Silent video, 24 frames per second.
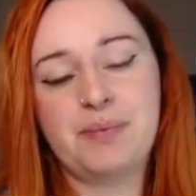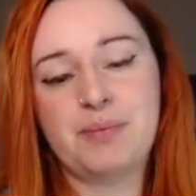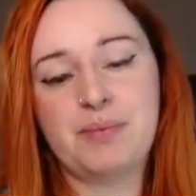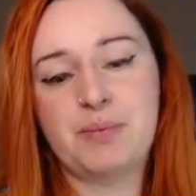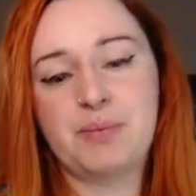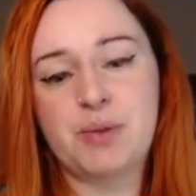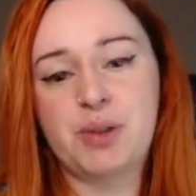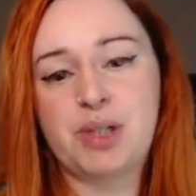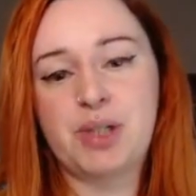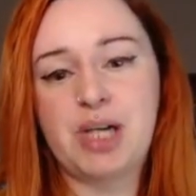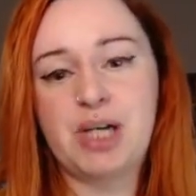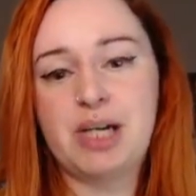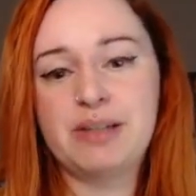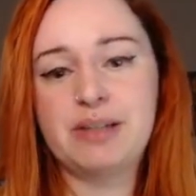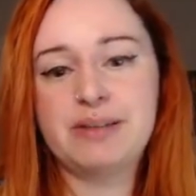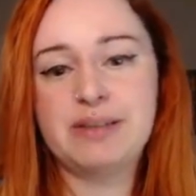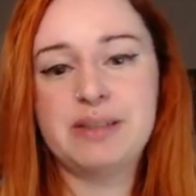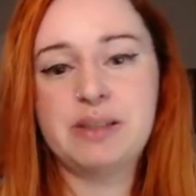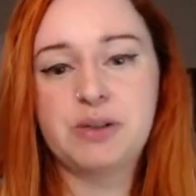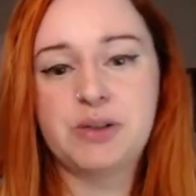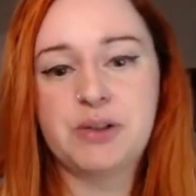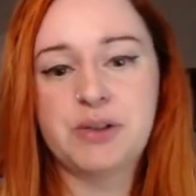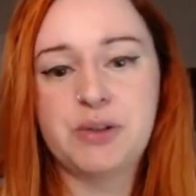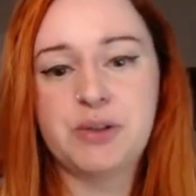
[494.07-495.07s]
Brukan
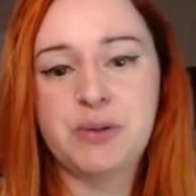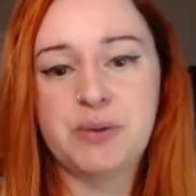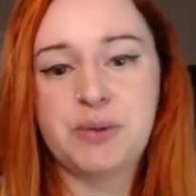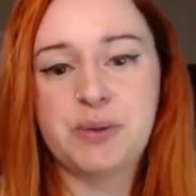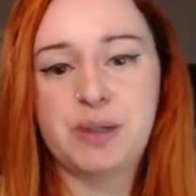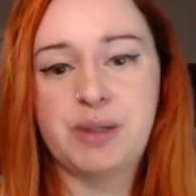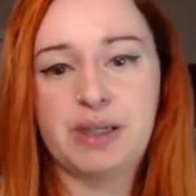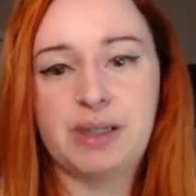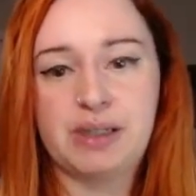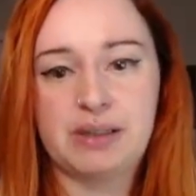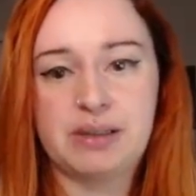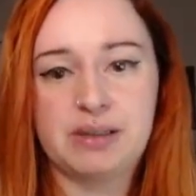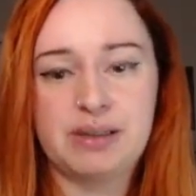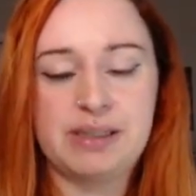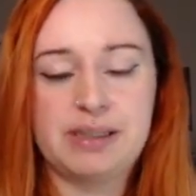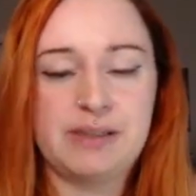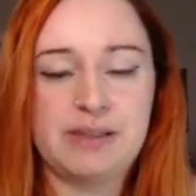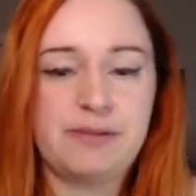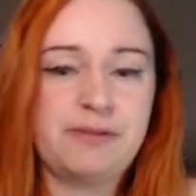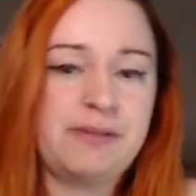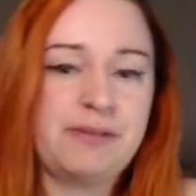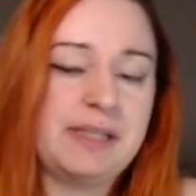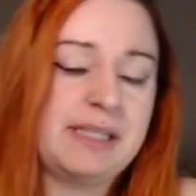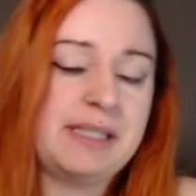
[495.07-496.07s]
deal 2 and
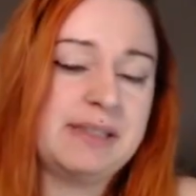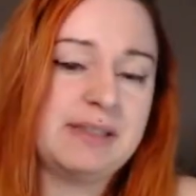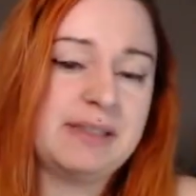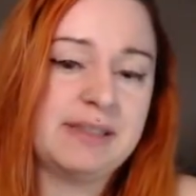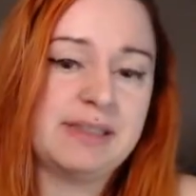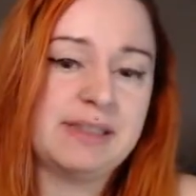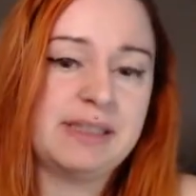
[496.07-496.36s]
hit face is